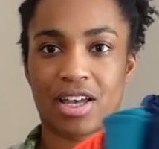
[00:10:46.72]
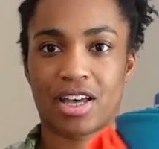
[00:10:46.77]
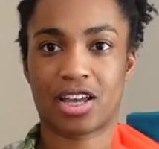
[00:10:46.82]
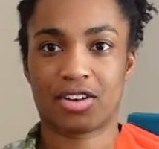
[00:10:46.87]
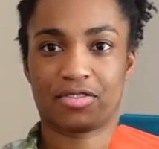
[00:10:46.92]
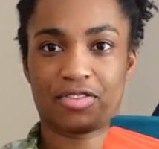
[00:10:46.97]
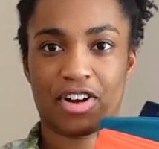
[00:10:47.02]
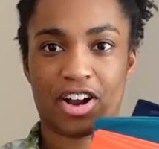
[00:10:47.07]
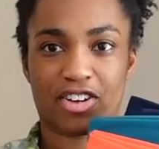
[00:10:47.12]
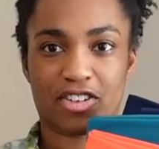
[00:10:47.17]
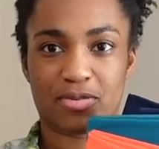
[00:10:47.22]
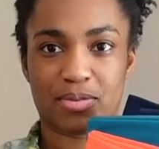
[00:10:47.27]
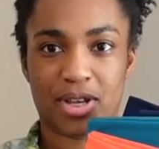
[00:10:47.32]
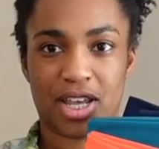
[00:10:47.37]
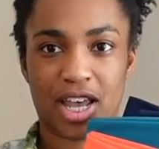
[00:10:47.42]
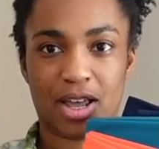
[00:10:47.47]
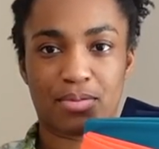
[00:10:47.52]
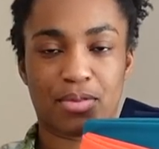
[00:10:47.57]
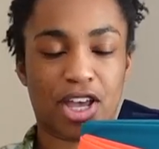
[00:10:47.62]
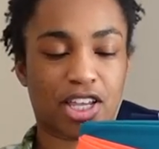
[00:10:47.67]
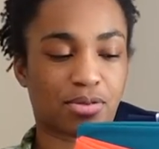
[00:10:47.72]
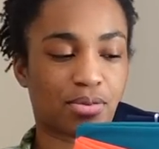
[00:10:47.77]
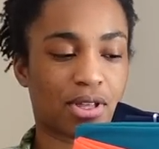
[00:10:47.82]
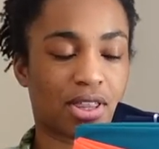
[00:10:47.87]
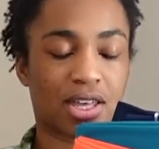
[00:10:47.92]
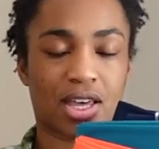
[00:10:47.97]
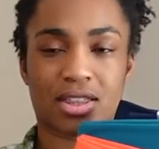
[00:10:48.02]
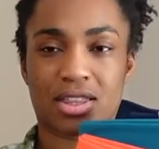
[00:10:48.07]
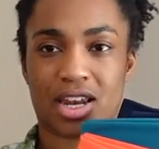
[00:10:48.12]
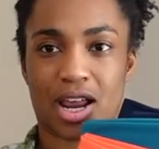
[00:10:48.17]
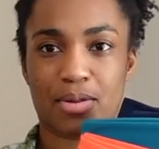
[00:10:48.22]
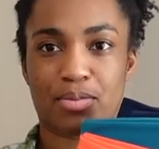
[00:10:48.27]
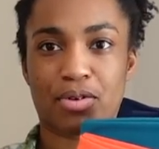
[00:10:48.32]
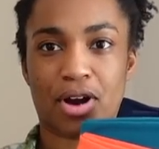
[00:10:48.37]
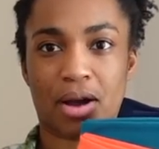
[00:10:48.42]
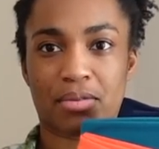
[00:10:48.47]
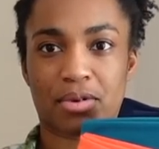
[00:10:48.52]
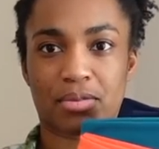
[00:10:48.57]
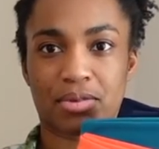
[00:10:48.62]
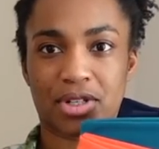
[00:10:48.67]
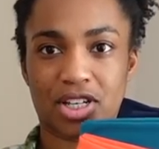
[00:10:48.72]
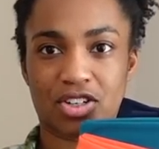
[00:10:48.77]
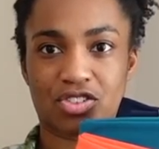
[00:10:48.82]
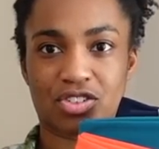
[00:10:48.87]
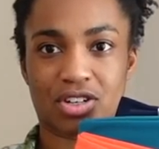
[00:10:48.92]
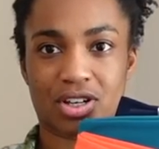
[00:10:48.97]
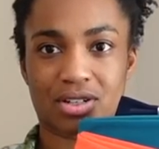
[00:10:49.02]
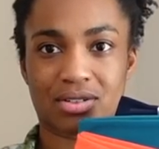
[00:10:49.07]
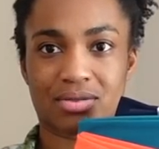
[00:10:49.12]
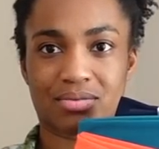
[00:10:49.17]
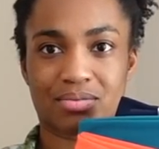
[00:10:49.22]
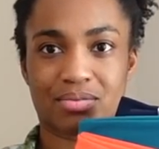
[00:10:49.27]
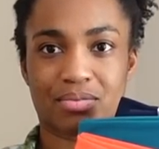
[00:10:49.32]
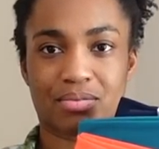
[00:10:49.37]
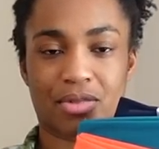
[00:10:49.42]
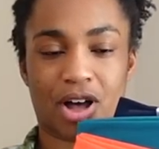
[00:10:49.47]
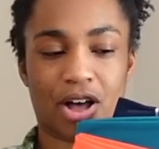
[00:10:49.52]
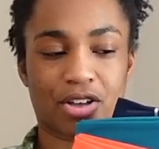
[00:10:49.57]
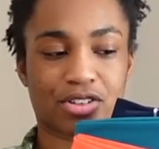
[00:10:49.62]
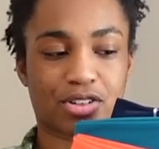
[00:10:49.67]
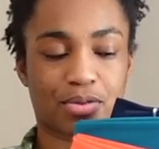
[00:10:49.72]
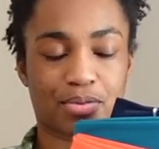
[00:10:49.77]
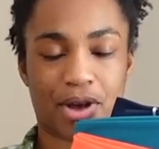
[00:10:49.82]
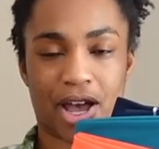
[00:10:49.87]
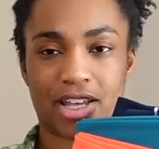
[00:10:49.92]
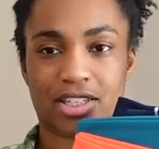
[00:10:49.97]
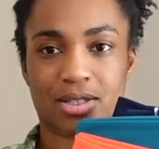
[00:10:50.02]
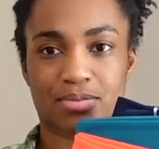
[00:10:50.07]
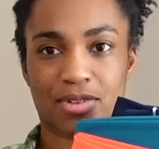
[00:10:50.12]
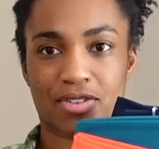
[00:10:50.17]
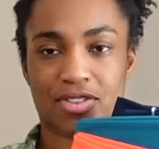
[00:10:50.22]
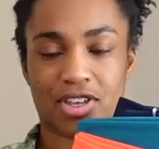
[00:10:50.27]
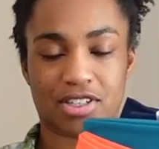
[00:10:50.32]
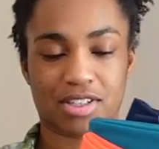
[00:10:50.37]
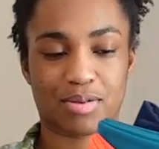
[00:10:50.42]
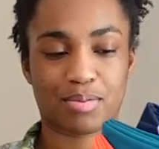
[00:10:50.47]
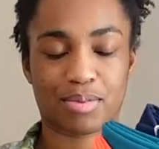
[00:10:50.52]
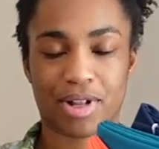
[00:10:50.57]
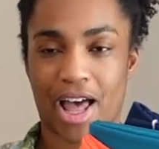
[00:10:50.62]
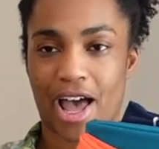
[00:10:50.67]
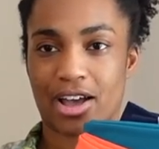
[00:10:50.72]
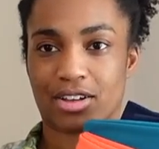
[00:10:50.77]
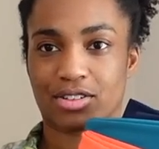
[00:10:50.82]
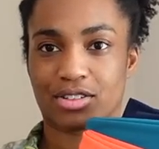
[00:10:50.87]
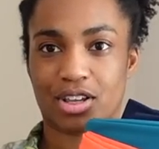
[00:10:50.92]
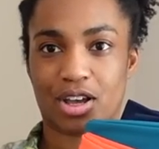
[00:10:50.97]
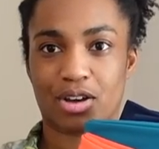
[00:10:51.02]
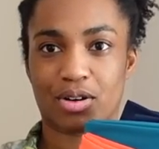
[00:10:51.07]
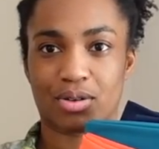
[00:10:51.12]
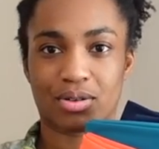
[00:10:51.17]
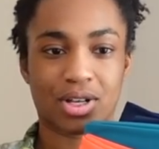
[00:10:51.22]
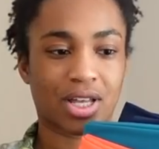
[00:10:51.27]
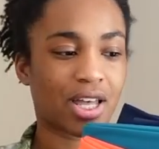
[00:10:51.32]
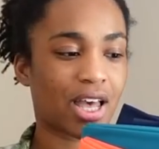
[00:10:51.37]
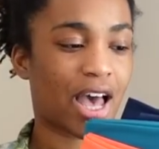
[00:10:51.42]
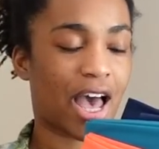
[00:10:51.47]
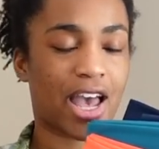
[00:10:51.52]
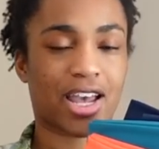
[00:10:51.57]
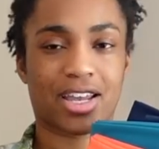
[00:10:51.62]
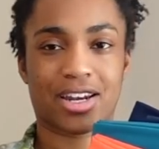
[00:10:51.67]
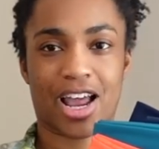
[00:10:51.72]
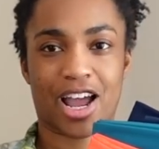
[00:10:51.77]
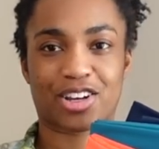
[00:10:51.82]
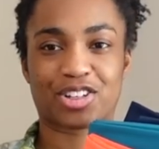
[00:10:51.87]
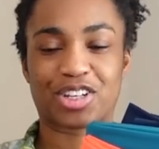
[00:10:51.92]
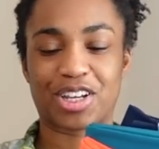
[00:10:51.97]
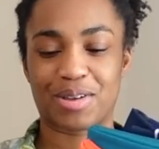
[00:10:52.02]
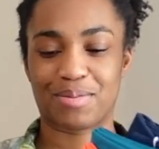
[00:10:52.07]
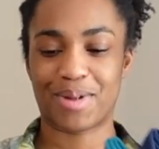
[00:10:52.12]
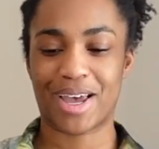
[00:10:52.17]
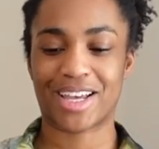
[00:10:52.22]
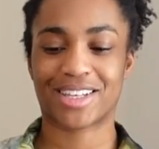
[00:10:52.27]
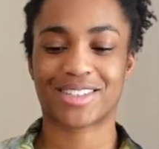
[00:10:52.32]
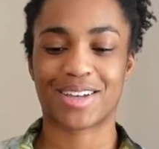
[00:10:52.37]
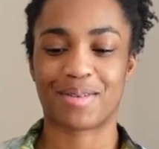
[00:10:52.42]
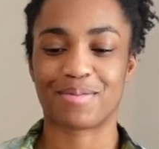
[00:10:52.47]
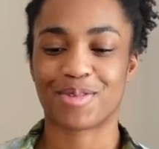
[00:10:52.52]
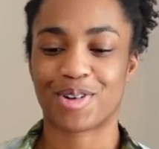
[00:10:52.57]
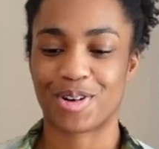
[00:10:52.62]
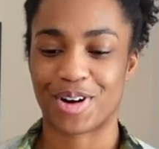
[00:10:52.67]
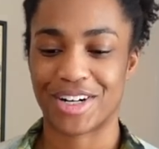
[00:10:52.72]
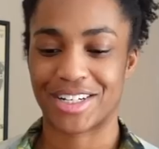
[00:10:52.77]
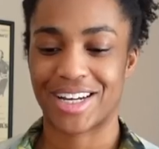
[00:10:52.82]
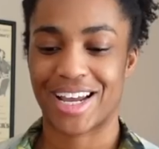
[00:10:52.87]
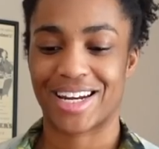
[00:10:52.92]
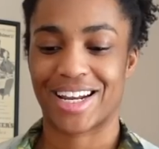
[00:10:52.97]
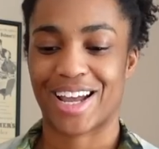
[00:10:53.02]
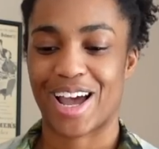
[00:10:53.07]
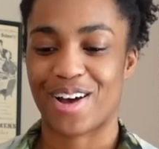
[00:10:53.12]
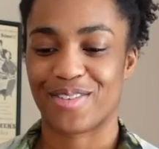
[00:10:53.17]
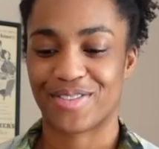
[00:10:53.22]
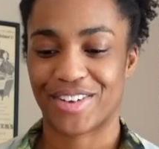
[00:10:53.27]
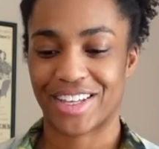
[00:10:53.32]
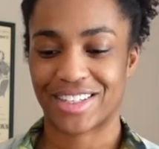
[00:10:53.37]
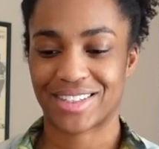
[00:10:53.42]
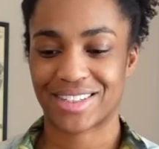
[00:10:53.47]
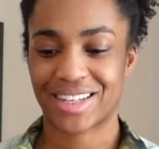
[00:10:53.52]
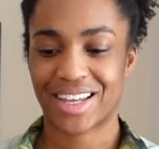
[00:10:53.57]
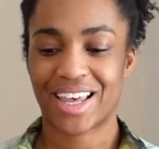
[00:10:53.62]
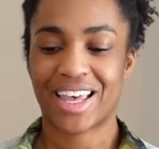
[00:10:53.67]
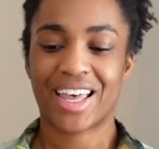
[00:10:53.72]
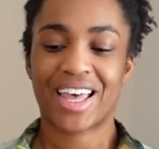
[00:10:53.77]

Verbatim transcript: in front of me, it makes me think that I probably should also buy some of this in black so I can actually make some coordinating outfits.